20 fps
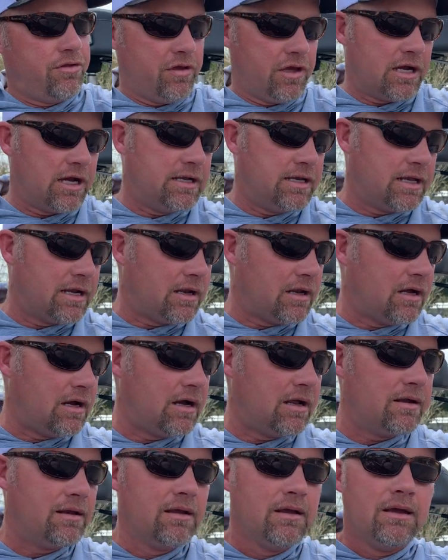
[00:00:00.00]
thing I did a
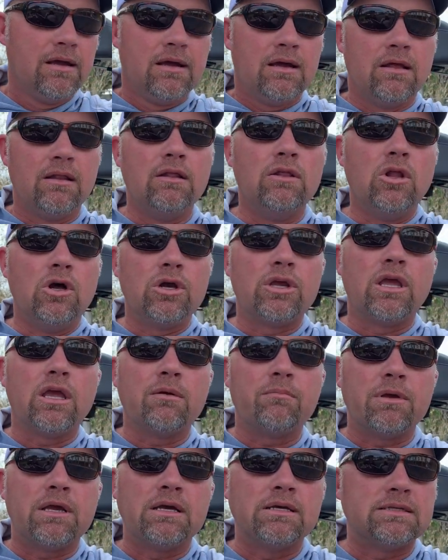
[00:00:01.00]
lot
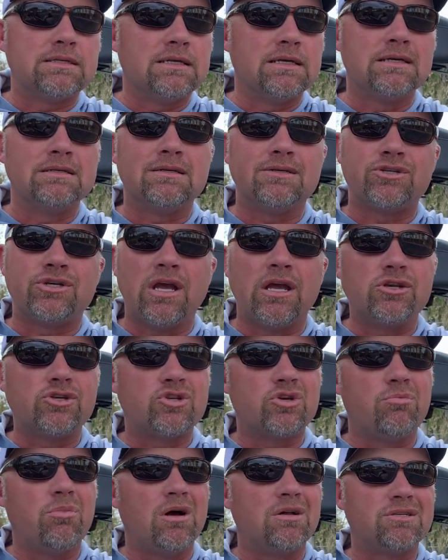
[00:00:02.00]
looking, because things had changed
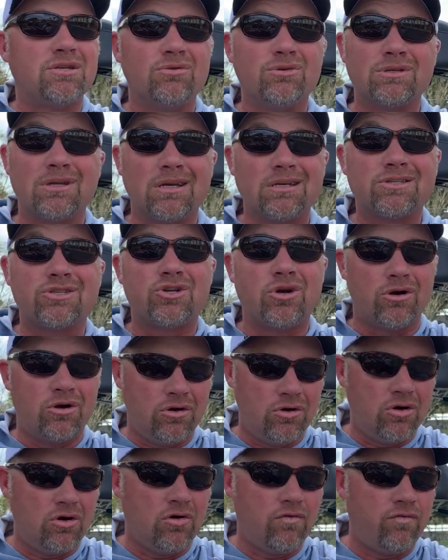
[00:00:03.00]
so much, it was like
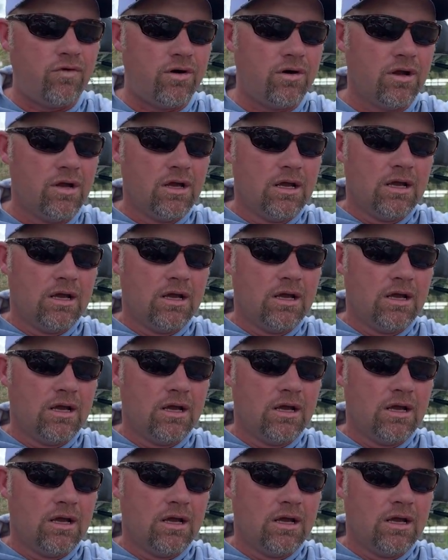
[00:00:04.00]
starting over,